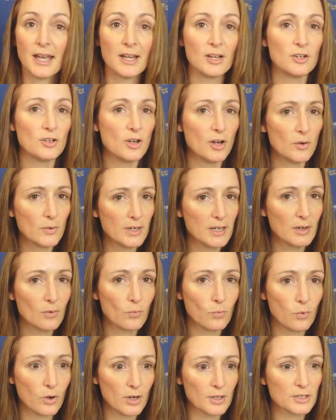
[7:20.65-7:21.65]

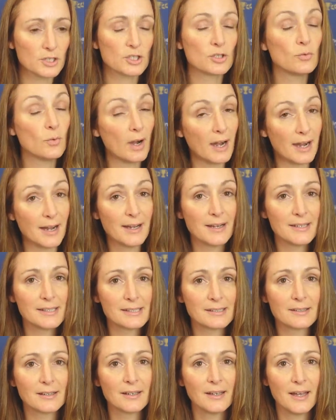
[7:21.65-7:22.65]
knowing what to ask,